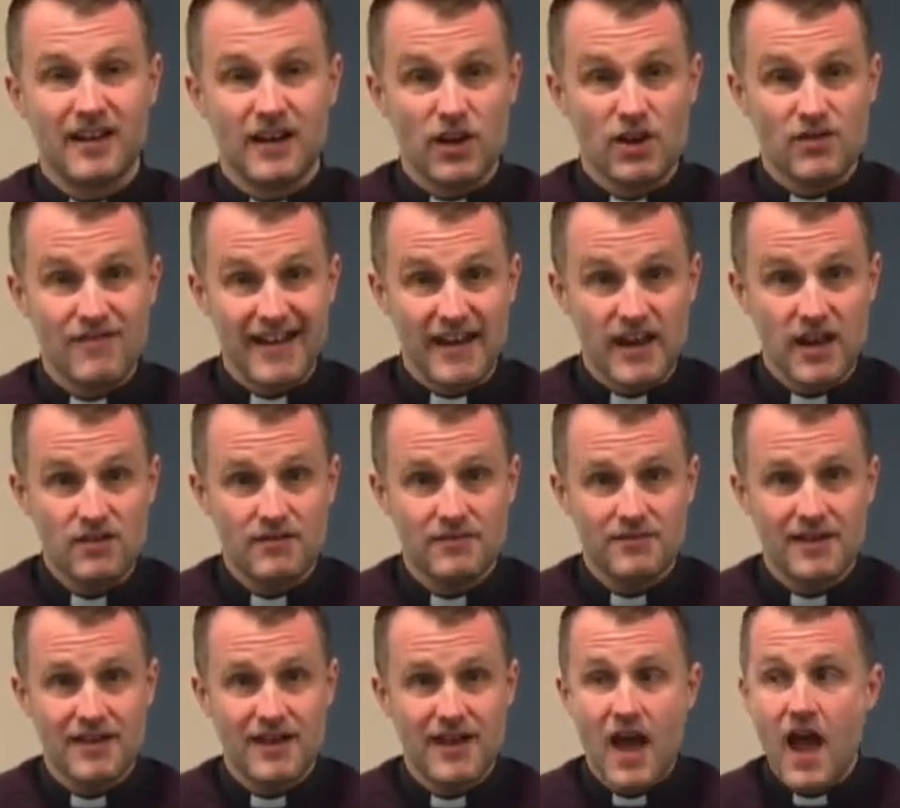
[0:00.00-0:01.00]
Are you ready?
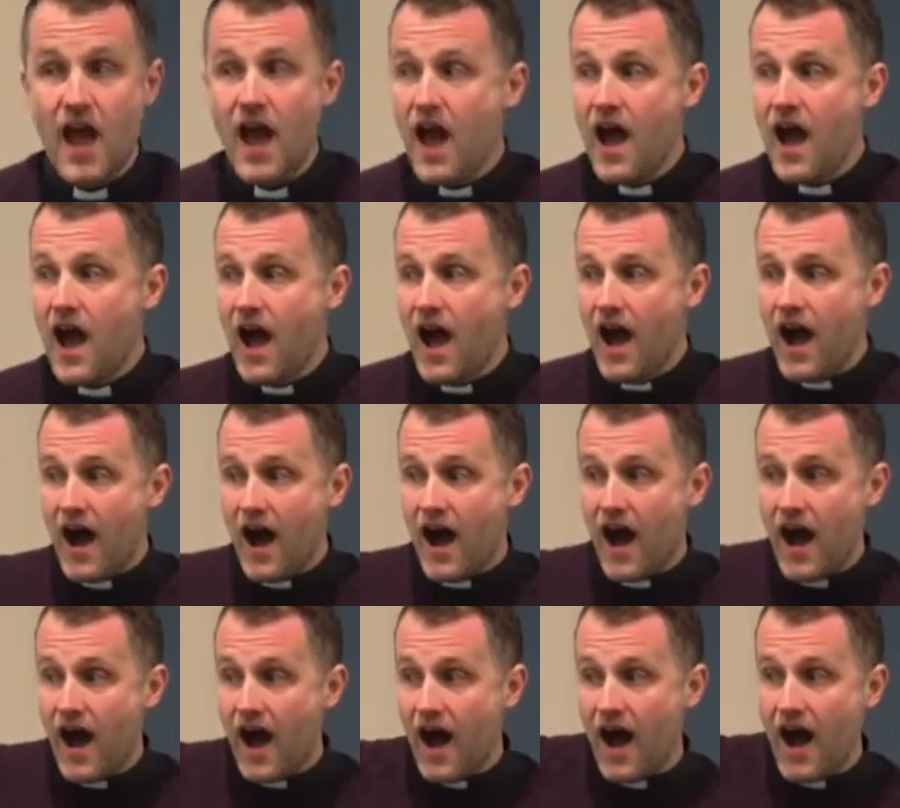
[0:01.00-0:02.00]

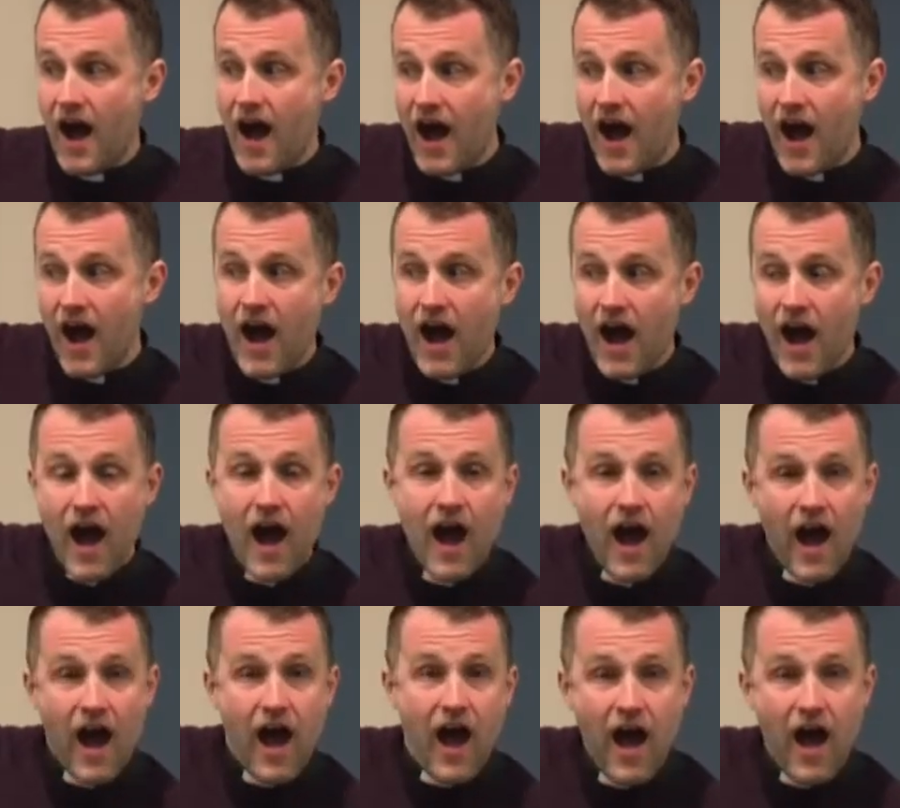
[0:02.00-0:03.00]

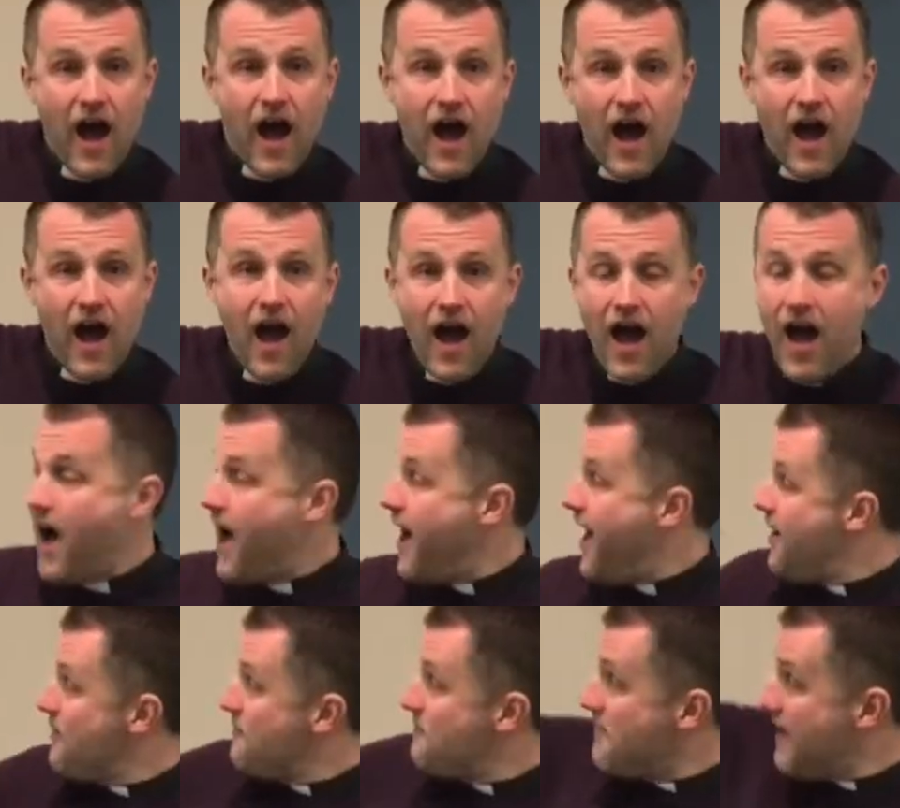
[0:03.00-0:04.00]

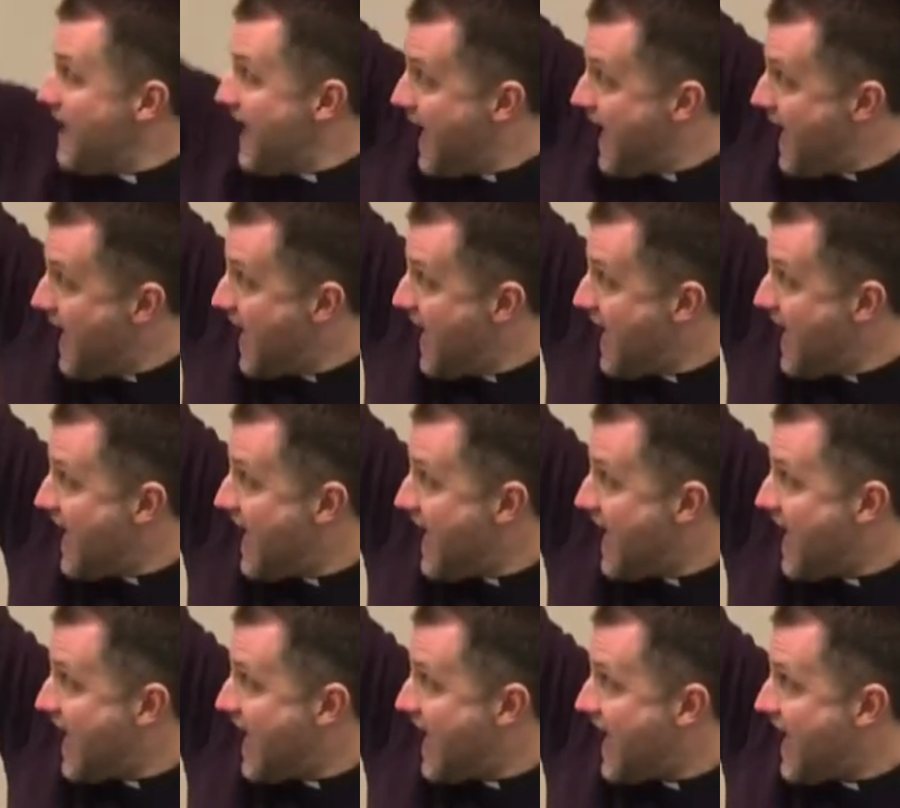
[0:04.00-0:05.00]

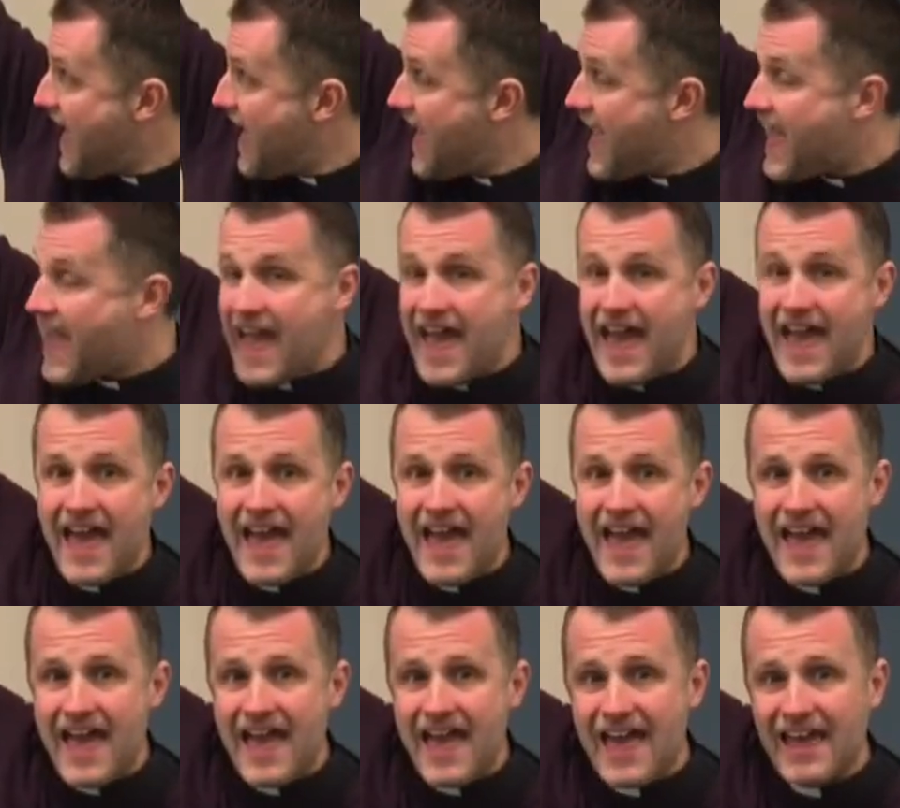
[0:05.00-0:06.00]

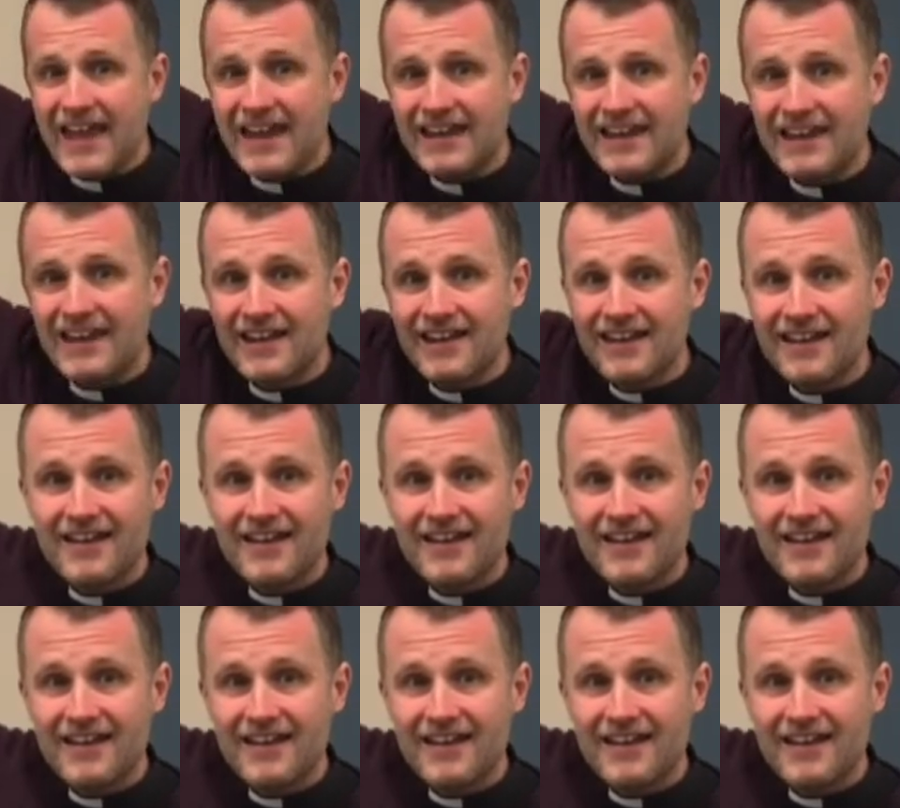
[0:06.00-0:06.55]
Amen.